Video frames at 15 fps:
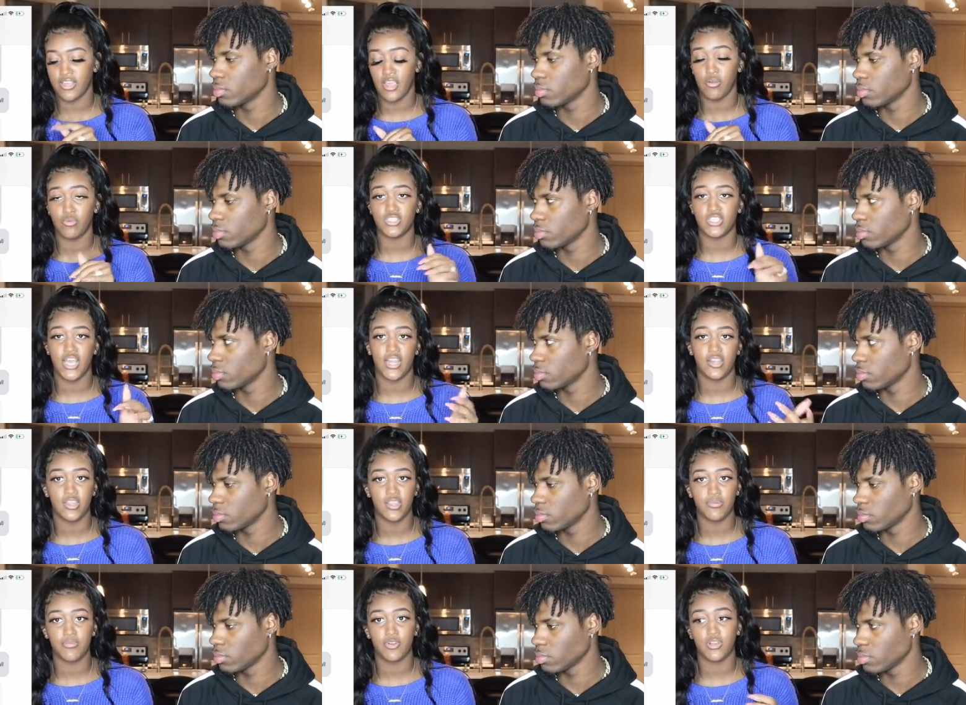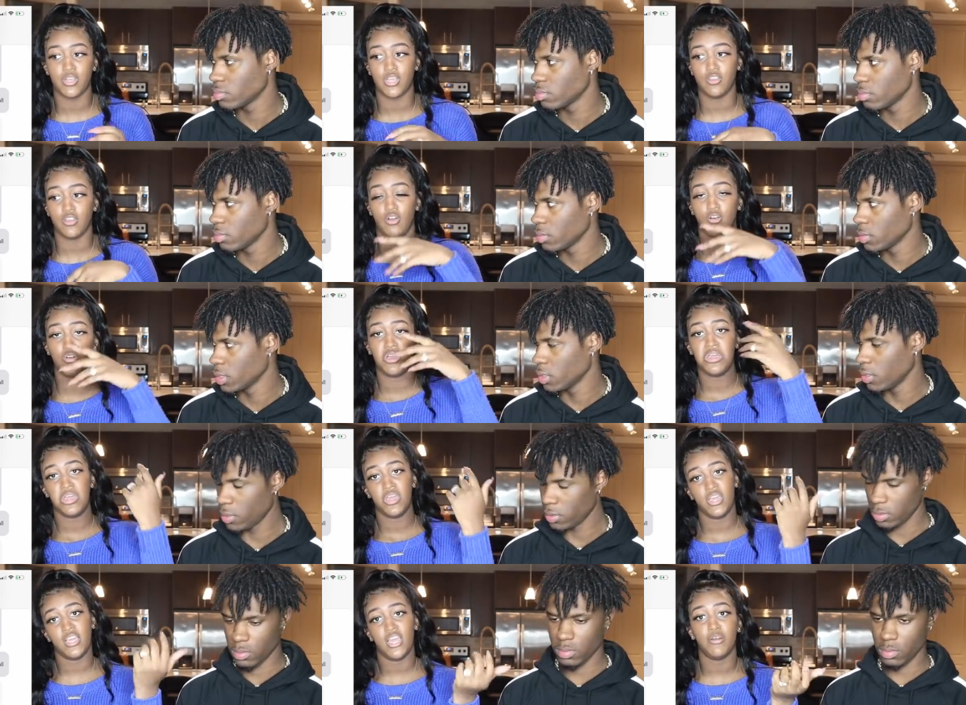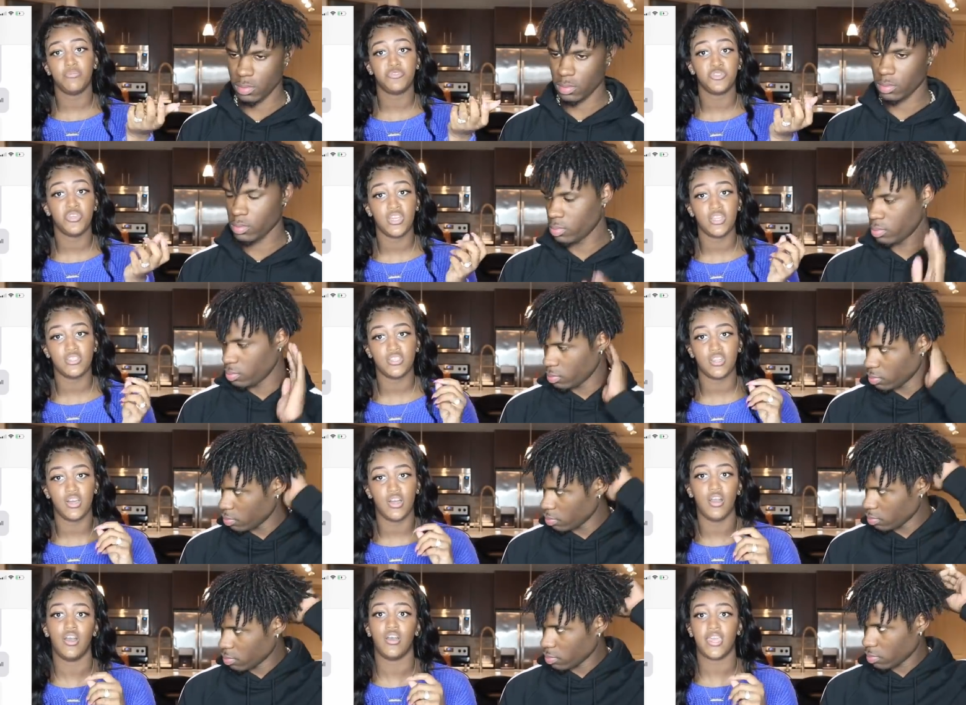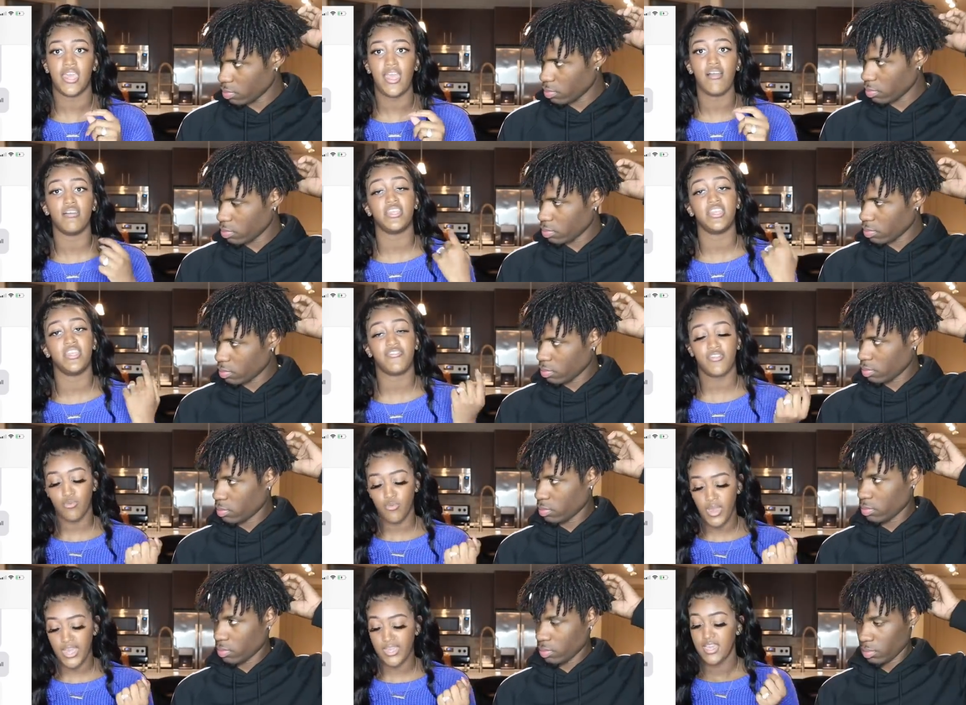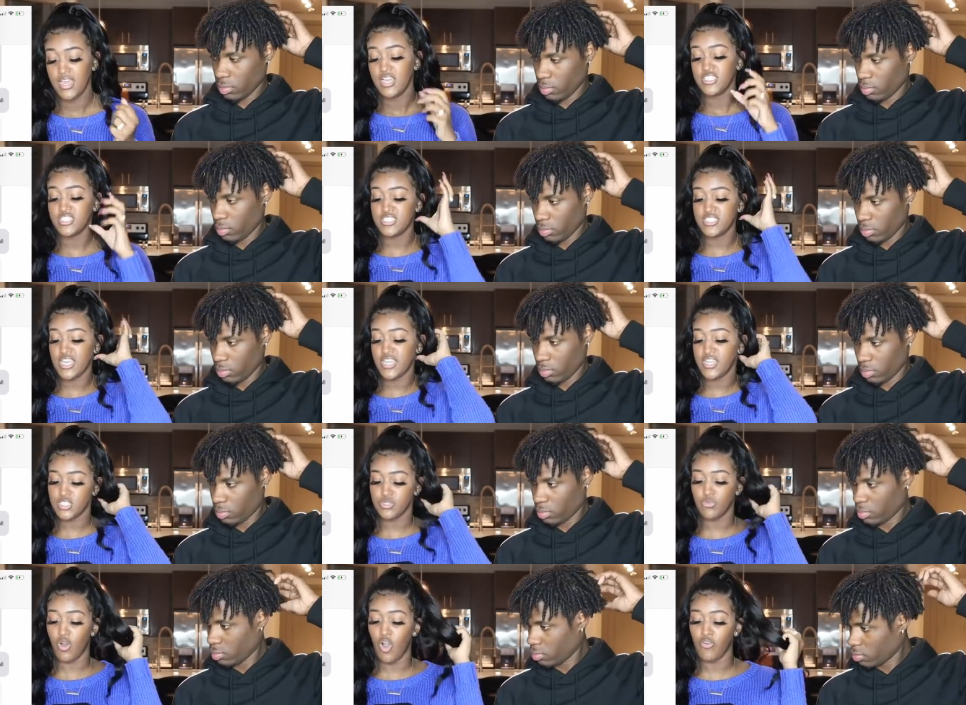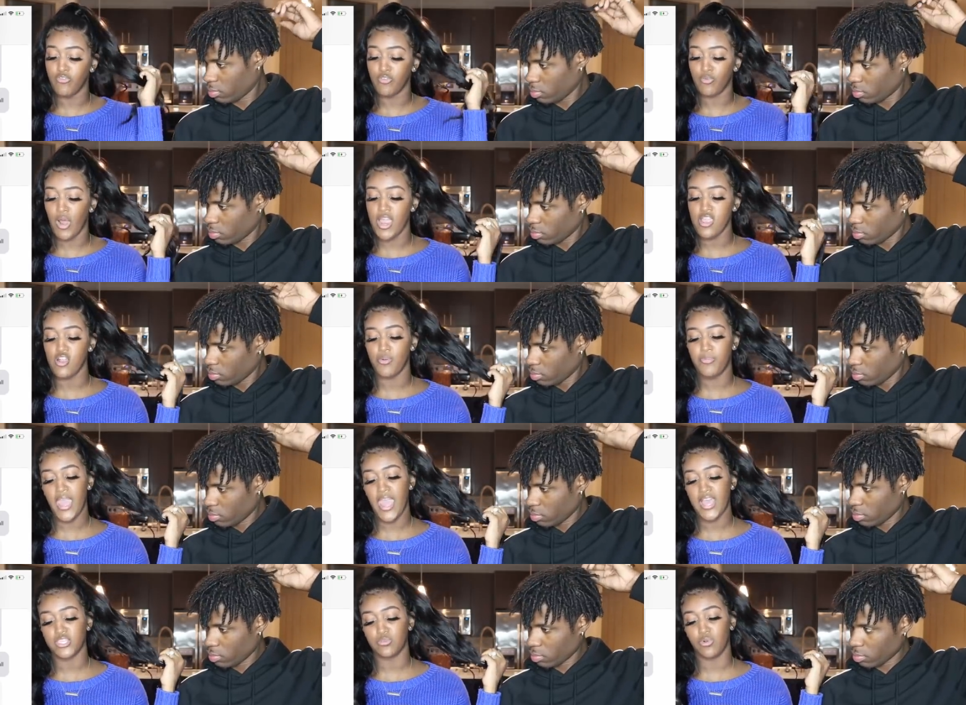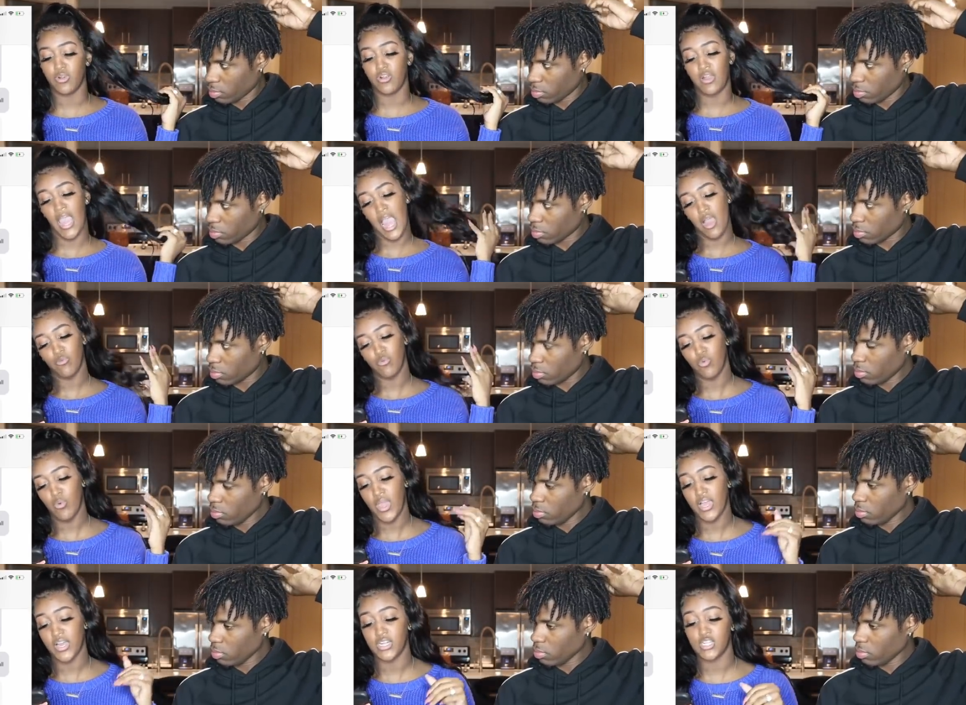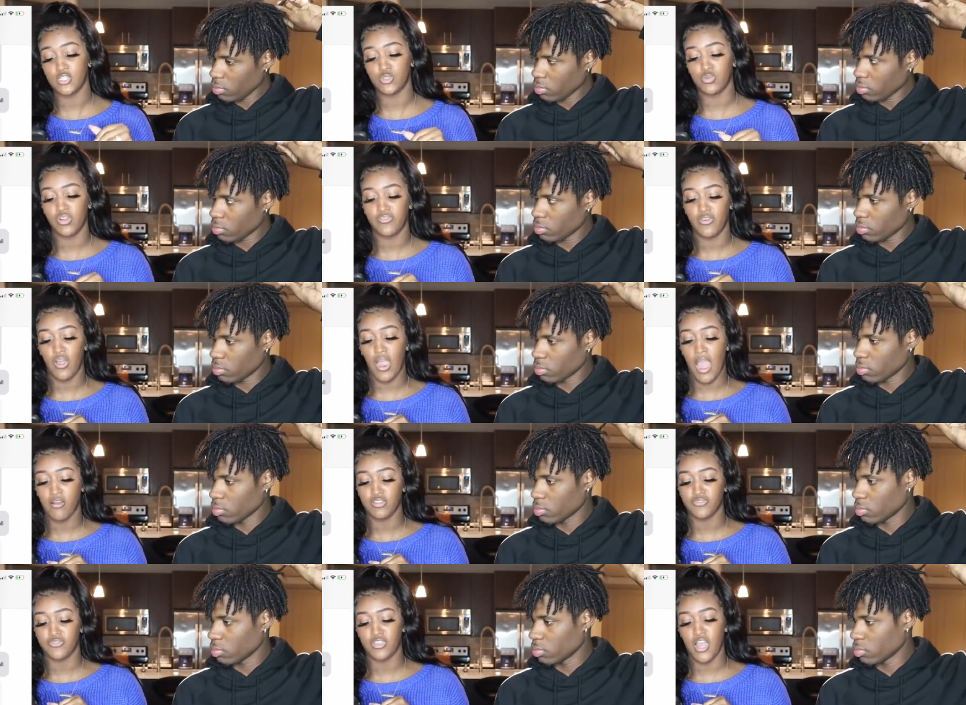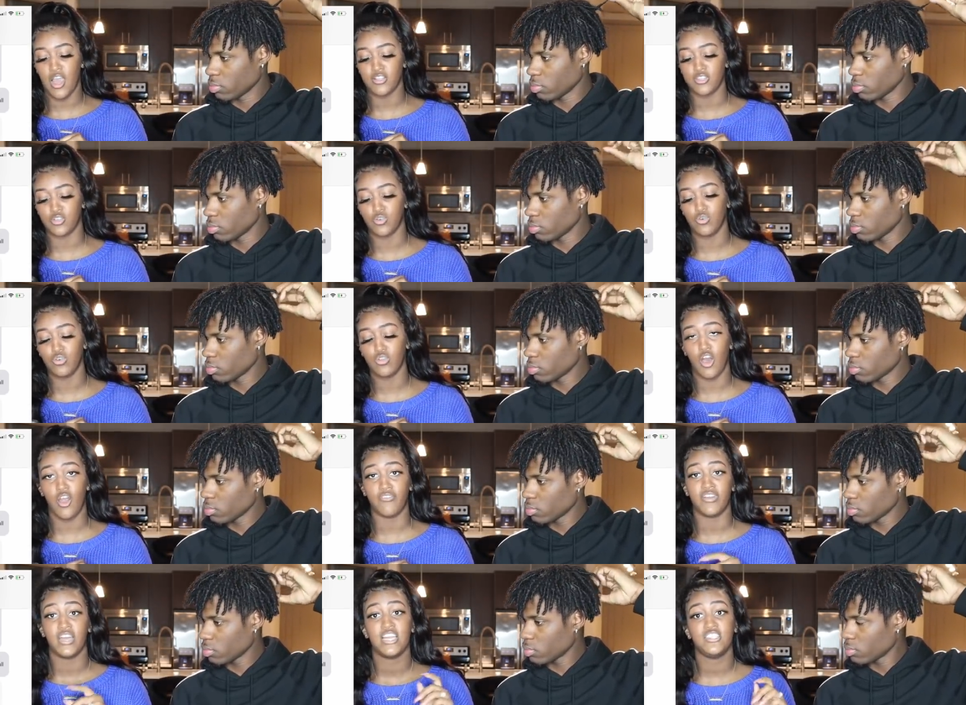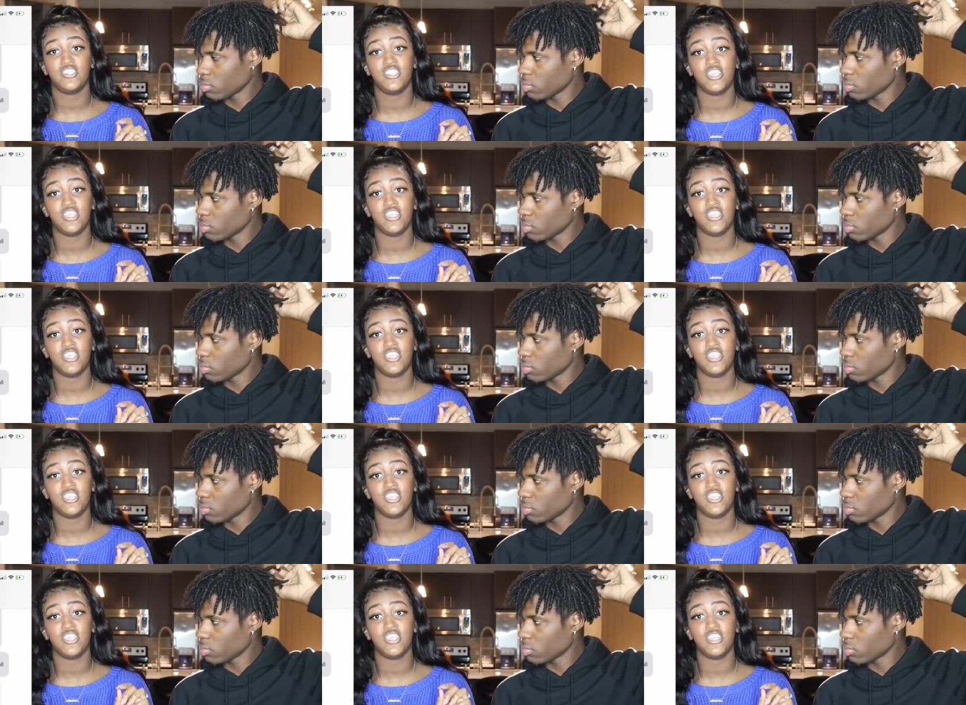Speaker 1: thing, which had a number, and you know it helps you get into the account a different way. She said this will override your password. I will wait another 24 hours for y'all to cool off